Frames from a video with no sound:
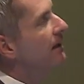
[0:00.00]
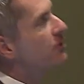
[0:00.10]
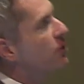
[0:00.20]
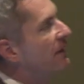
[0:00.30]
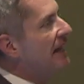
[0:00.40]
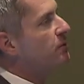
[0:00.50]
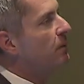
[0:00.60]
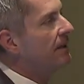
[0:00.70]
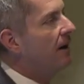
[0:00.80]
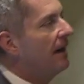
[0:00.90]
So that's
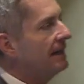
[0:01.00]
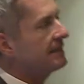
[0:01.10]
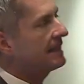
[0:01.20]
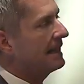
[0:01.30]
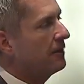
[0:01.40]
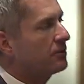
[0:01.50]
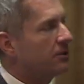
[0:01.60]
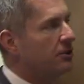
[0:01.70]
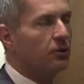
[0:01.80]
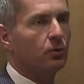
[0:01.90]
what I set out
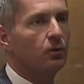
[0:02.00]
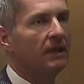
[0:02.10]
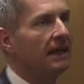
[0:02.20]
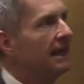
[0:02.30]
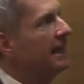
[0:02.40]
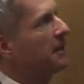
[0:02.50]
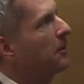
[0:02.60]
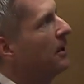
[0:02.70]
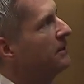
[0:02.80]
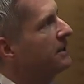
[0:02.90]
to do in a
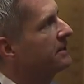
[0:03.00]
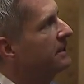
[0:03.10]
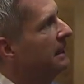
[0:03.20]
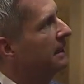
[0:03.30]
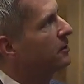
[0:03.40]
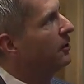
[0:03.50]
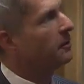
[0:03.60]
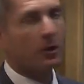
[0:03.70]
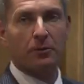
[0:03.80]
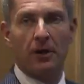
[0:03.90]
project uh, called the
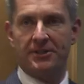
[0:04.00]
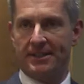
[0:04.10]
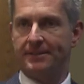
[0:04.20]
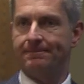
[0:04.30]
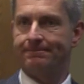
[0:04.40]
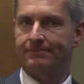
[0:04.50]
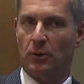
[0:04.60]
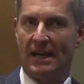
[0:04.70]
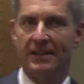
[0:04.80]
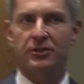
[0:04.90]
MEarth Project.
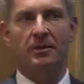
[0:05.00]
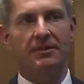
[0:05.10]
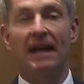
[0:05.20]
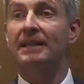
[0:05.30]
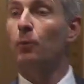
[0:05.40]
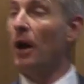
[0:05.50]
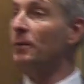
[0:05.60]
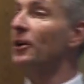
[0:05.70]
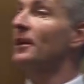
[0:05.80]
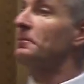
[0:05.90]
Okay, so the, the idea, why do
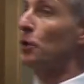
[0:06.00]
we call it